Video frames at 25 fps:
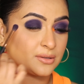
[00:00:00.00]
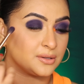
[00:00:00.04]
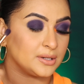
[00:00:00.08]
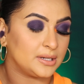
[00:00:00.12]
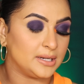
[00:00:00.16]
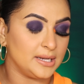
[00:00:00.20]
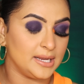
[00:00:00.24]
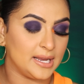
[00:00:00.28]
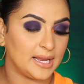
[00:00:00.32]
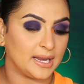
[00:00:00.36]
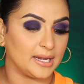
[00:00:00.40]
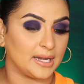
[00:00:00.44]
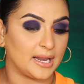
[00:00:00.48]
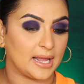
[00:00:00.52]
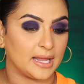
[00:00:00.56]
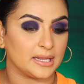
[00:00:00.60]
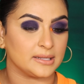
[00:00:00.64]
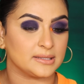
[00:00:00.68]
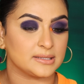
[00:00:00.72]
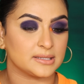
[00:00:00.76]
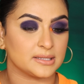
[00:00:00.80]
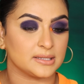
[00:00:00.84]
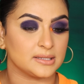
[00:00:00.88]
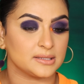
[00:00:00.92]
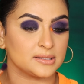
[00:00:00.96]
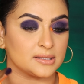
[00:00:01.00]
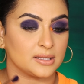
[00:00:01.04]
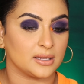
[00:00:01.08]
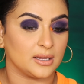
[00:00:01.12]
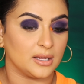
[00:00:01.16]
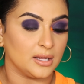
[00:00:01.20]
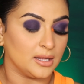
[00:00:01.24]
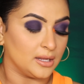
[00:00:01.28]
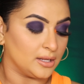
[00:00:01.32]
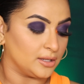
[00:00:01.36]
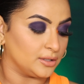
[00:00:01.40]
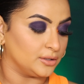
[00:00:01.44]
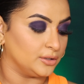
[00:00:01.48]
really enhances
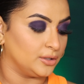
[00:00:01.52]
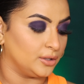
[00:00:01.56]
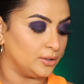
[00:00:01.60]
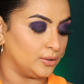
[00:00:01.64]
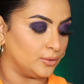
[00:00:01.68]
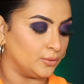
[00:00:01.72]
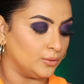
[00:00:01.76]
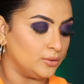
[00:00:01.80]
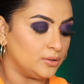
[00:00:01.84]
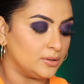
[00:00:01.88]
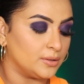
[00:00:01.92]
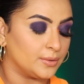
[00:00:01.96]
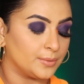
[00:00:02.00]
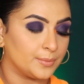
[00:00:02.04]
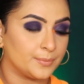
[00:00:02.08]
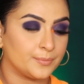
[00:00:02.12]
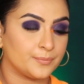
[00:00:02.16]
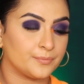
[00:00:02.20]
the look.